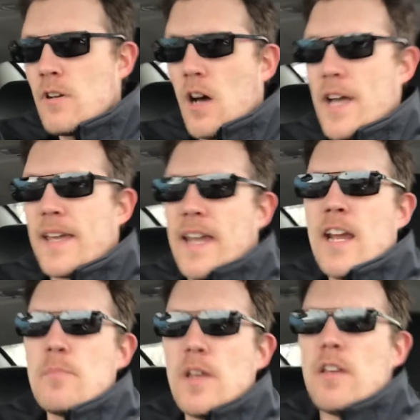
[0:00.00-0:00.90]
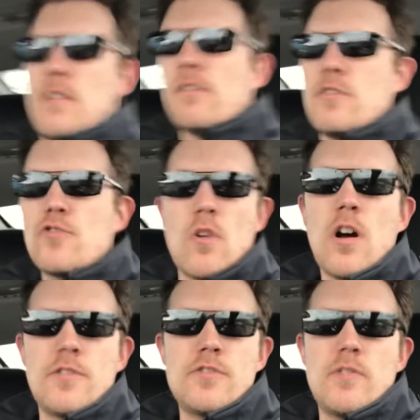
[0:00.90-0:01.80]
I can be
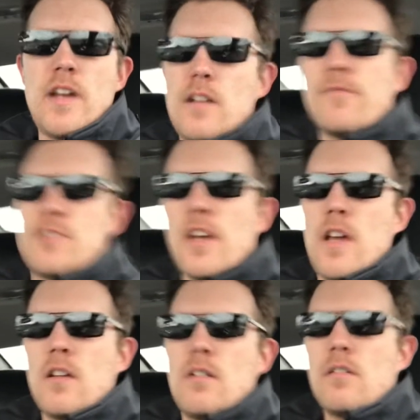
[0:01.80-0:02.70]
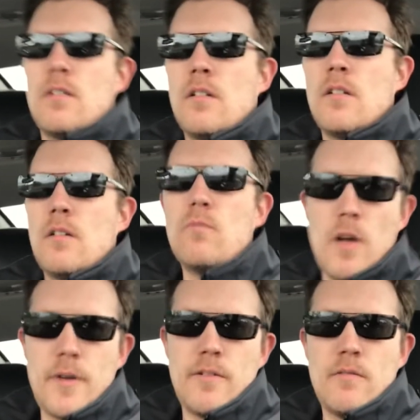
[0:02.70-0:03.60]
drawn to NFJ women.